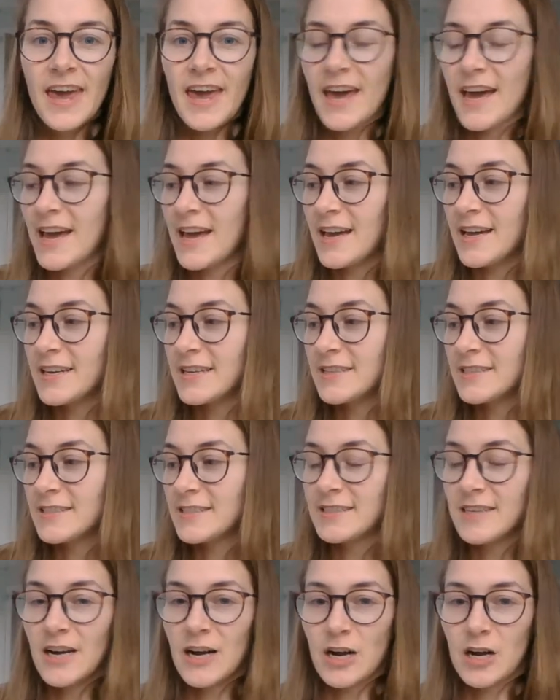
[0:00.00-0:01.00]

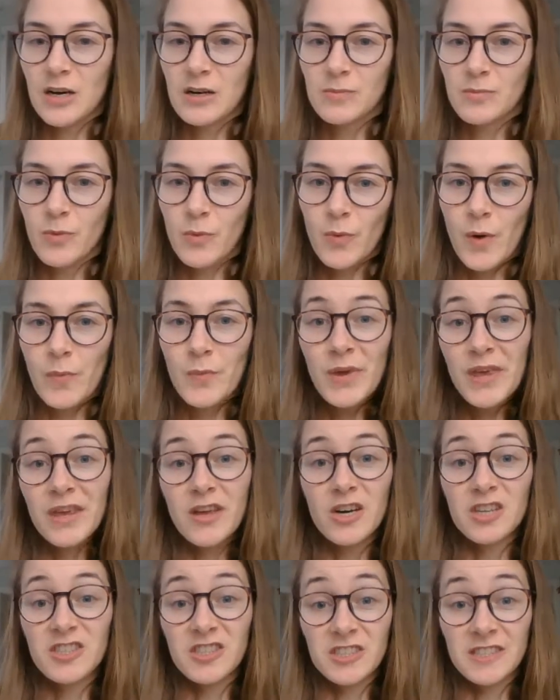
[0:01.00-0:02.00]
And when we
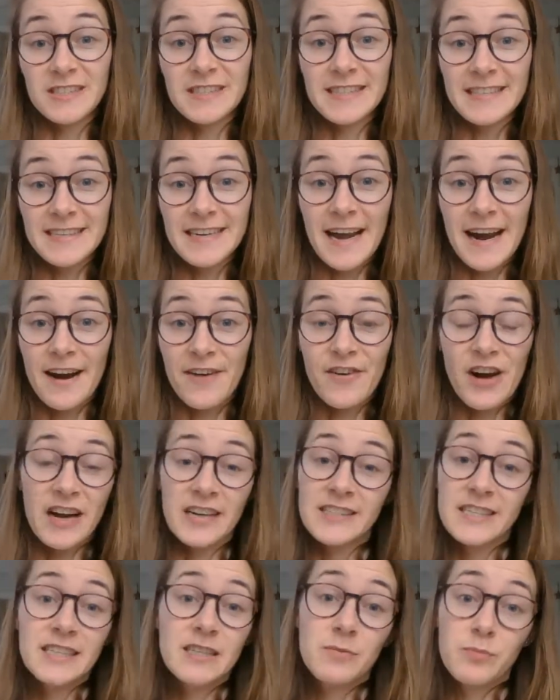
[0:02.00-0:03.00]
got there, I
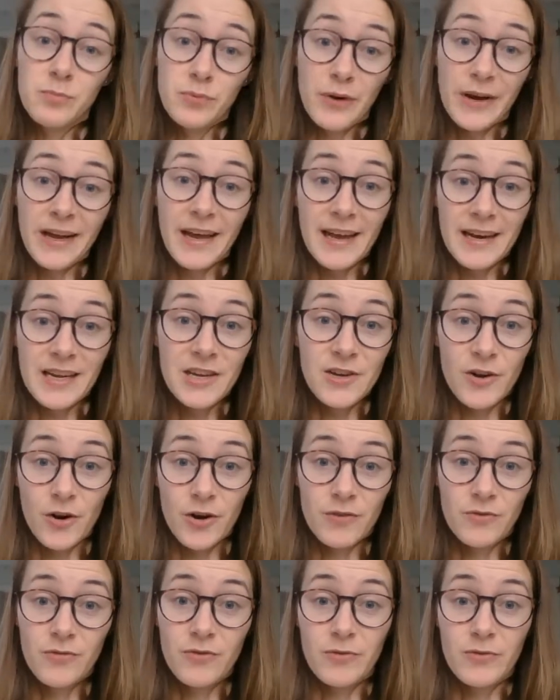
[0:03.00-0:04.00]
didn't bring any
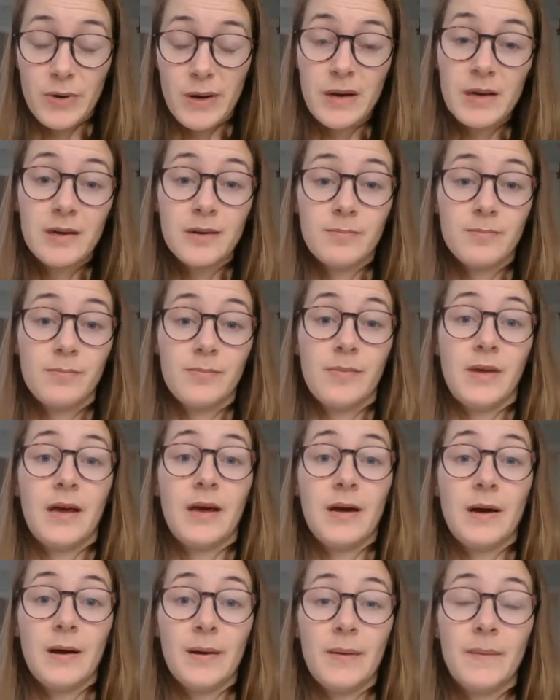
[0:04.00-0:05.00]
yarn for it.
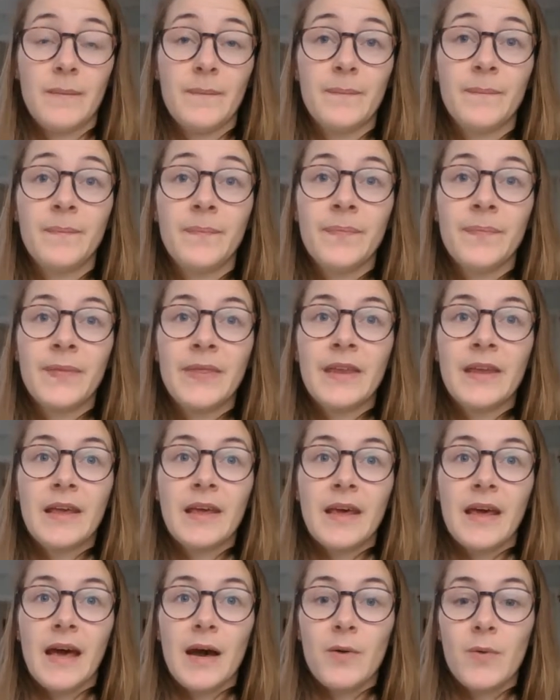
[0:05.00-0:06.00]
And
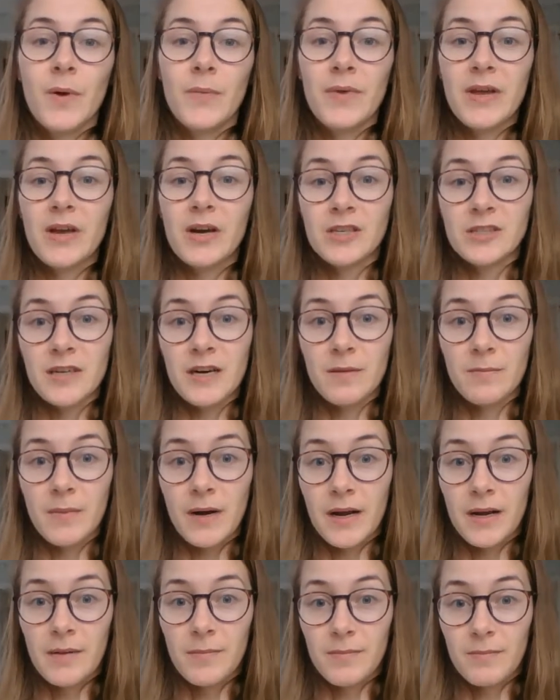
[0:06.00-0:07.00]
when we got there,
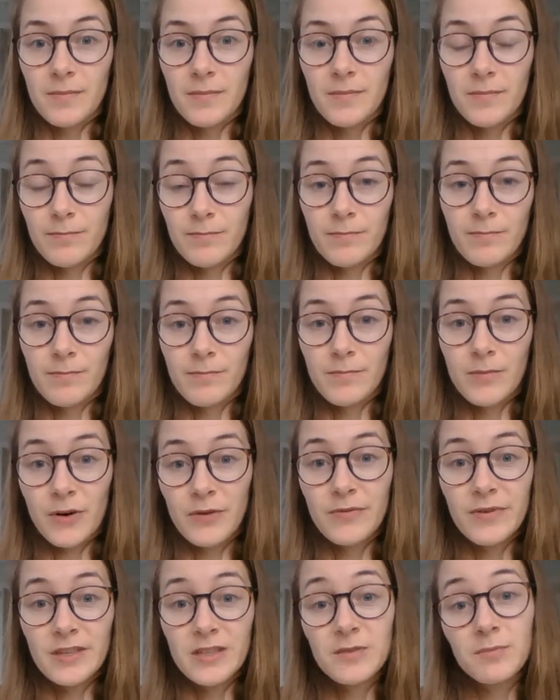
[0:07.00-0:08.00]
my
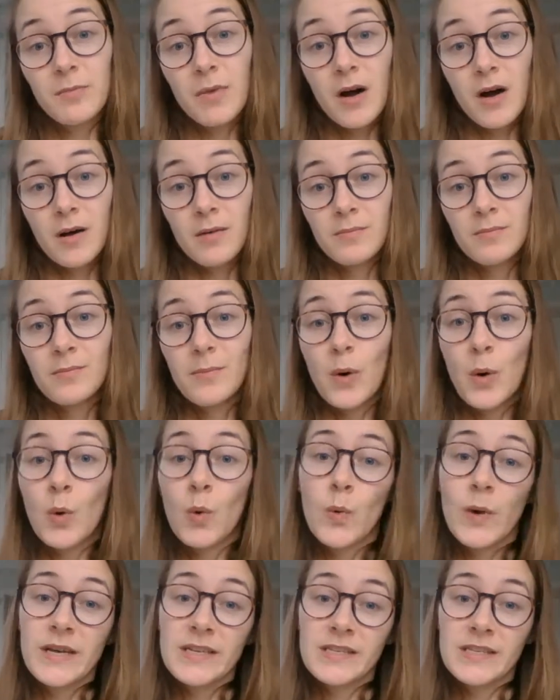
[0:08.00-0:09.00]
boyfriend's mom
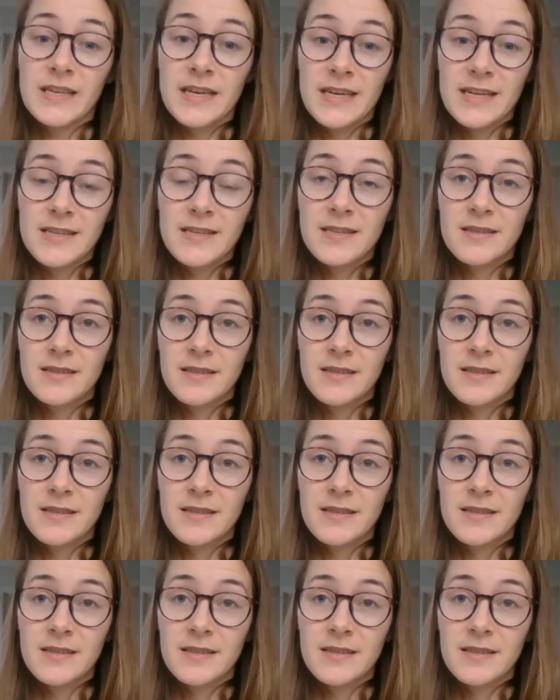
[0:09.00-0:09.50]
always knits.